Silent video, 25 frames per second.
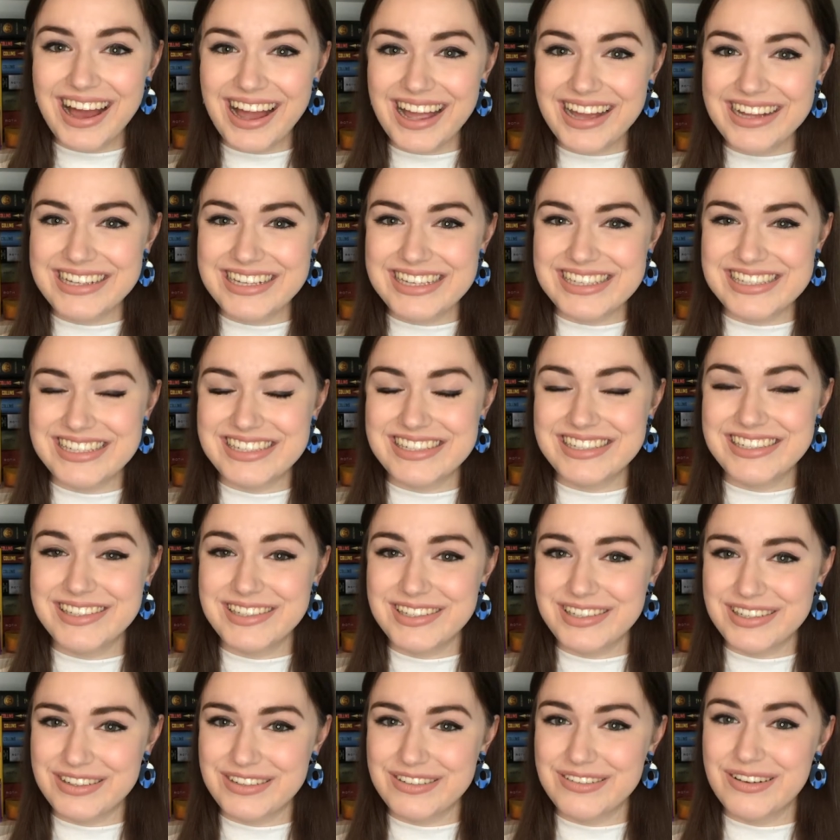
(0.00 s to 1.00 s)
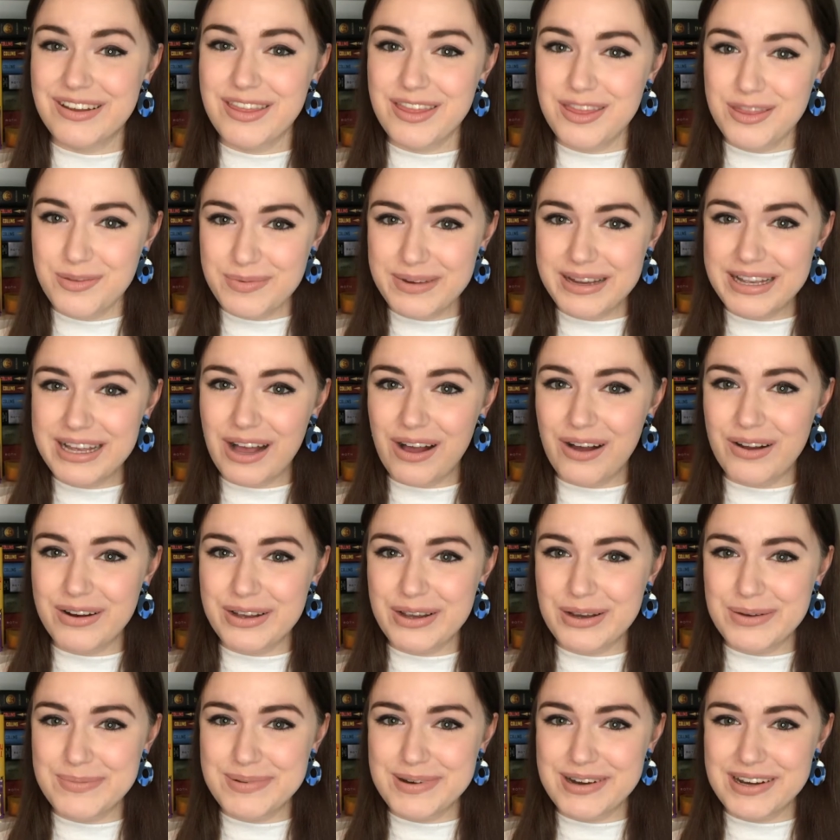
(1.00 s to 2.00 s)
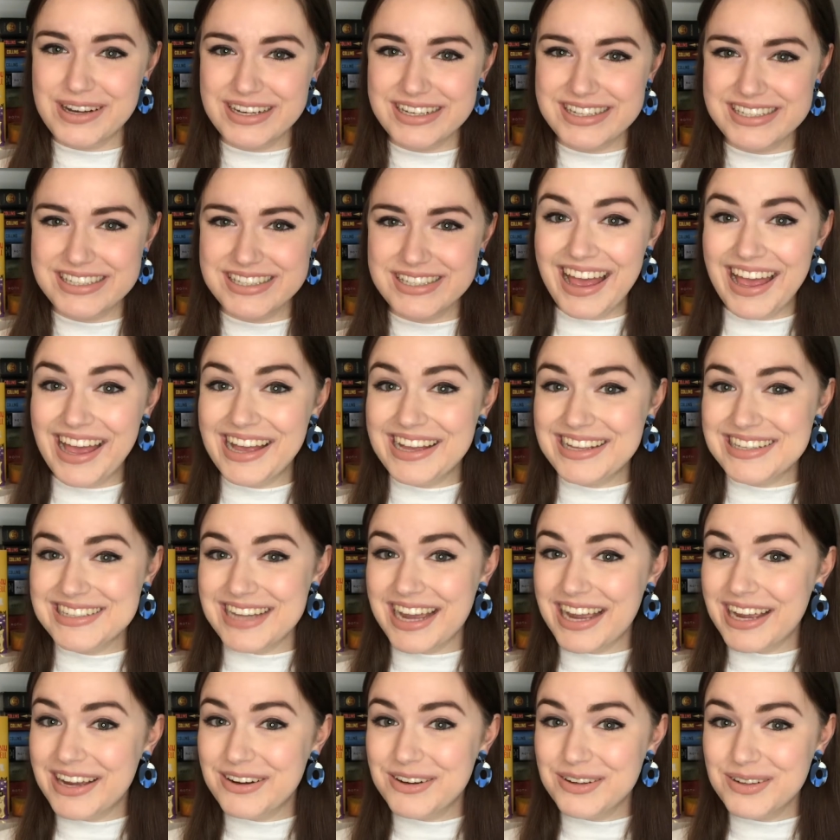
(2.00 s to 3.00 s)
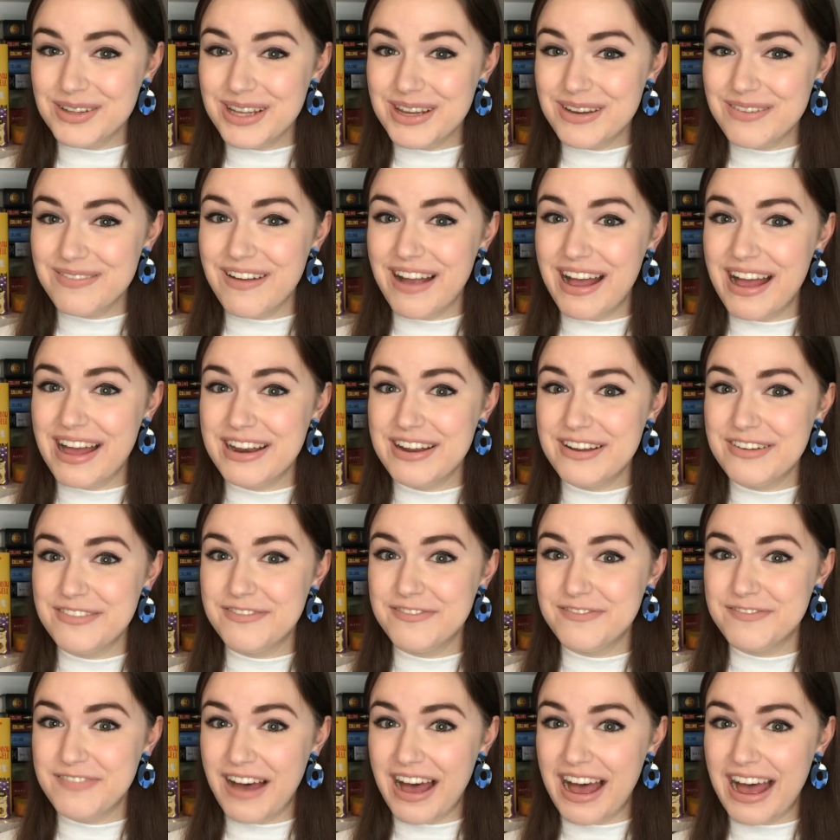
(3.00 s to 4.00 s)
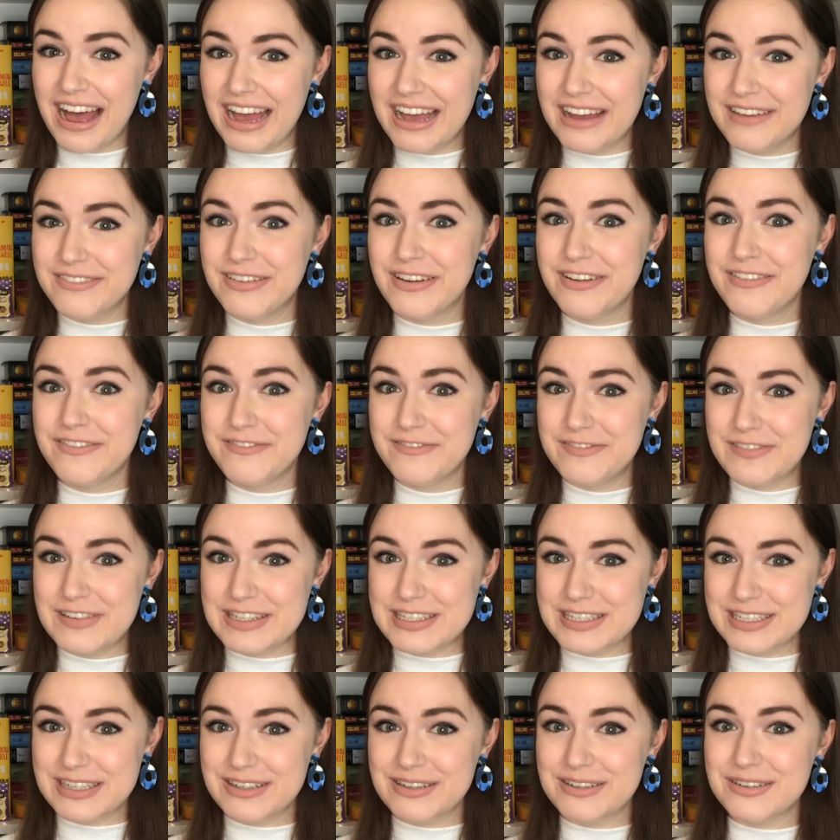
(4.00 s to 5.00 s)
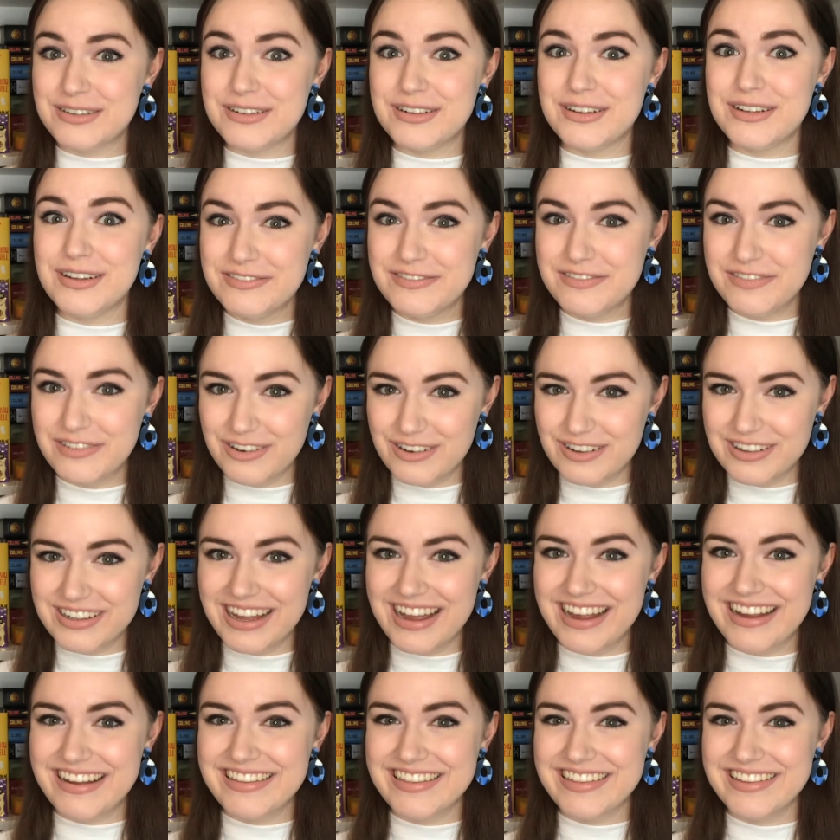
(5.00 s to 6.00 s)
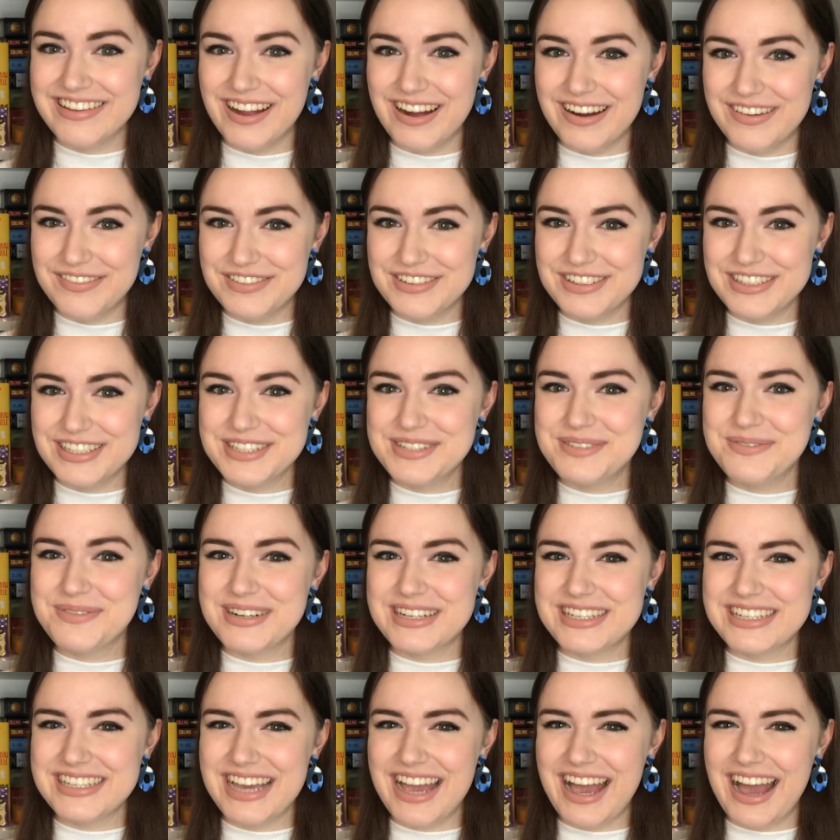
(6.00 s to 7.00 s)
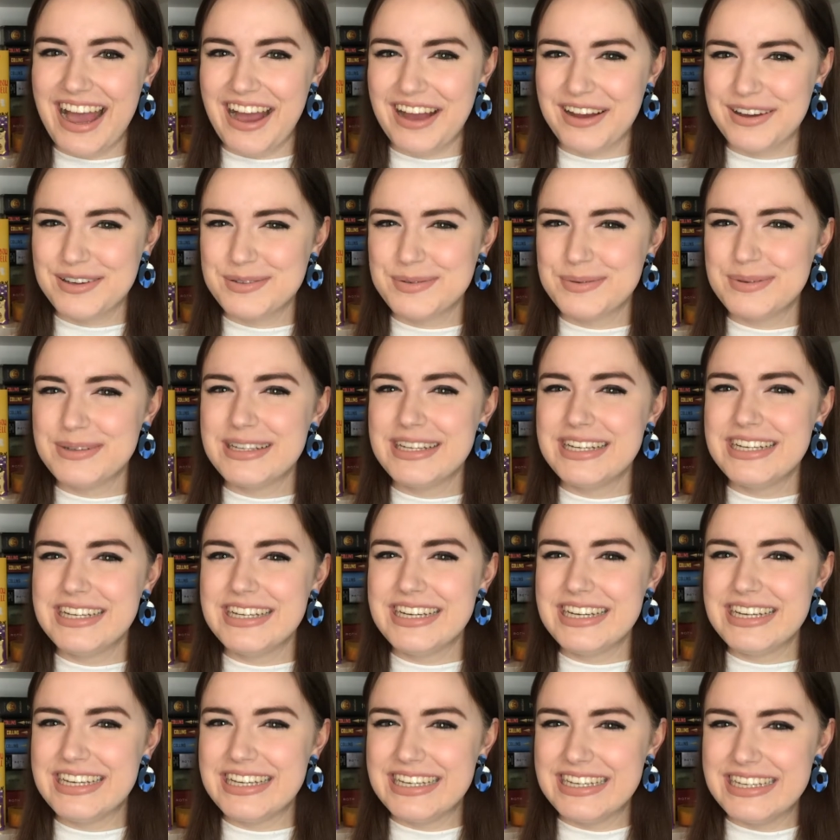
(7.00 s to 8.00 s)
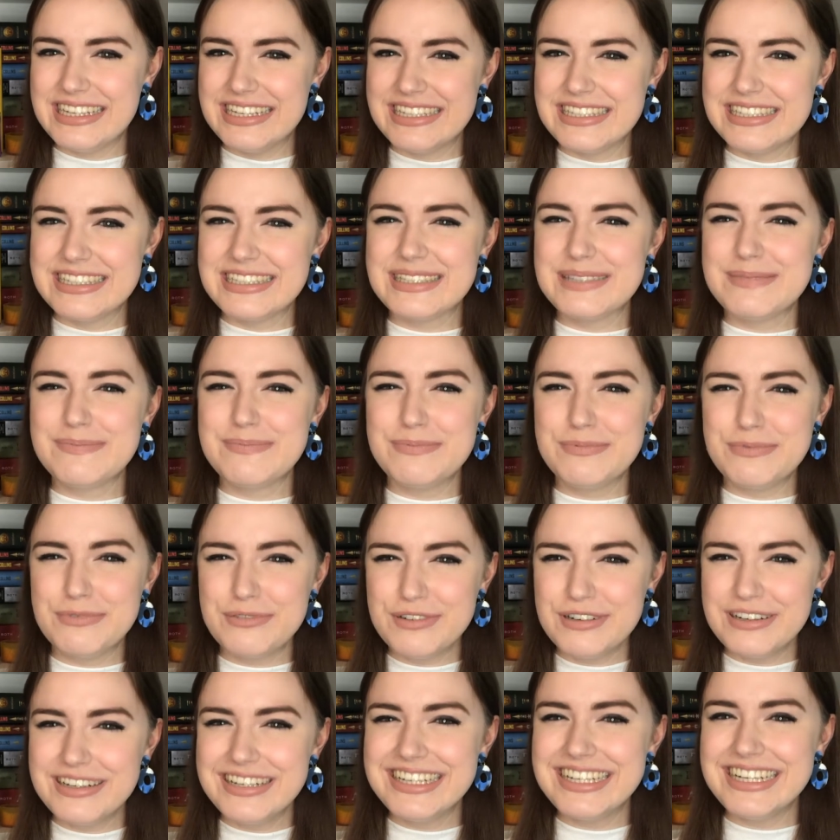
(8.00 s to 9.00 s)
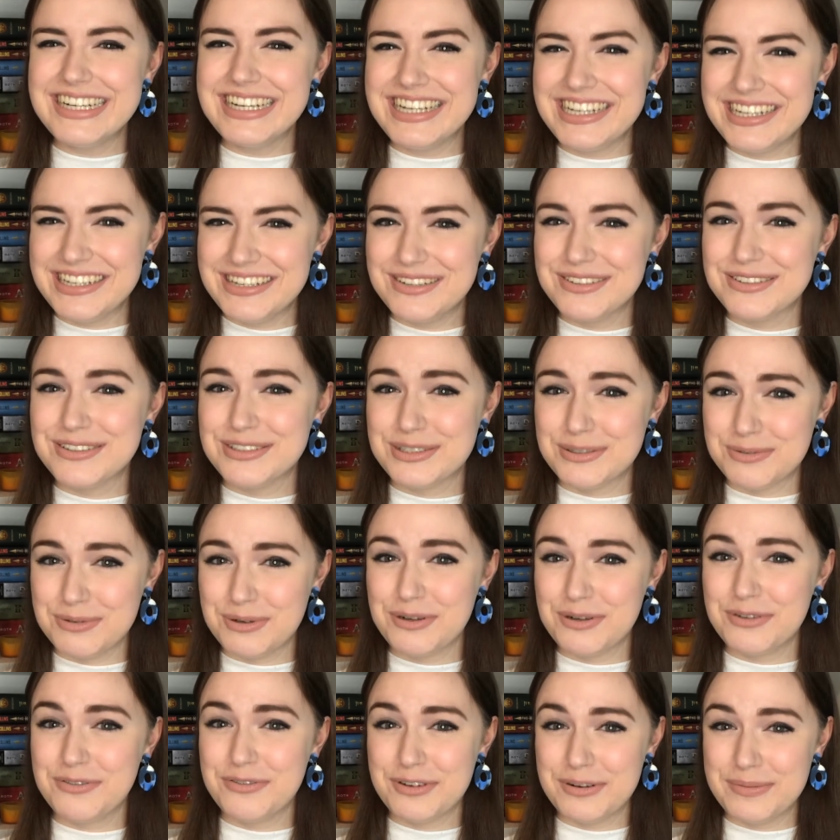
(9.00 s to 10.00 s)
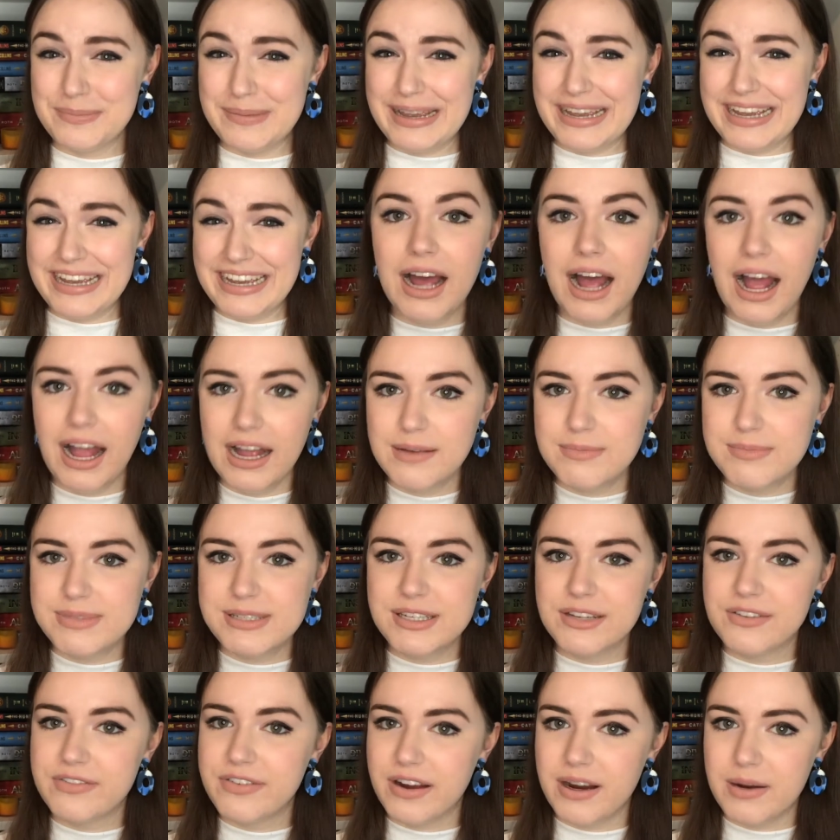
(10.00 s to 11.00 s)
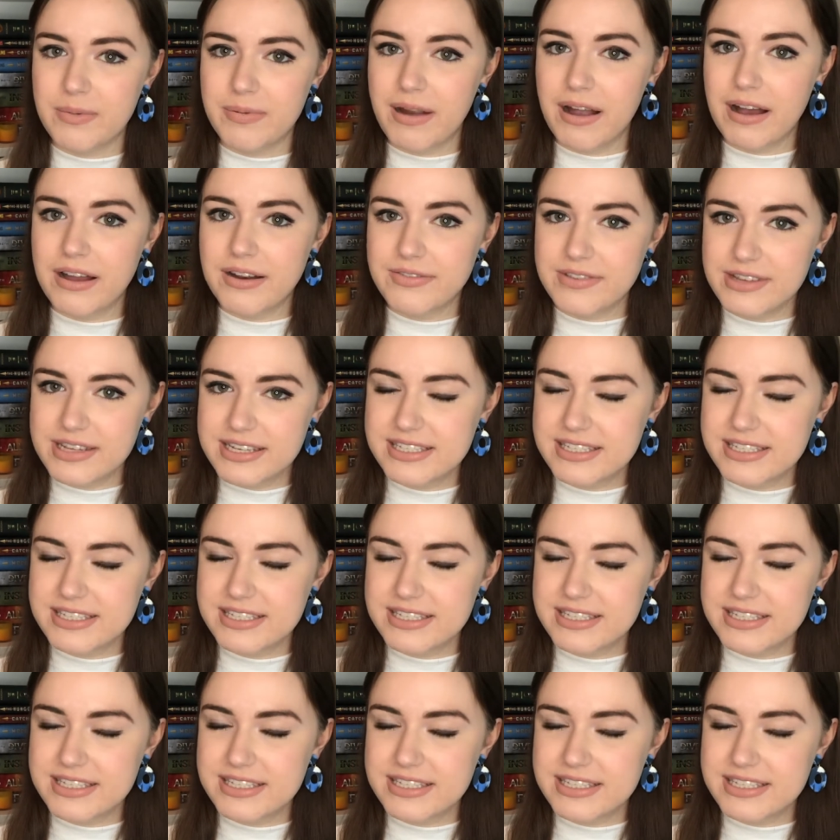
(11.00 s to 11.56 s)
I listened to 3 audiobooks and I only read 5 physical full-length novels, which actually is pretty usual for me. I am still very proud of these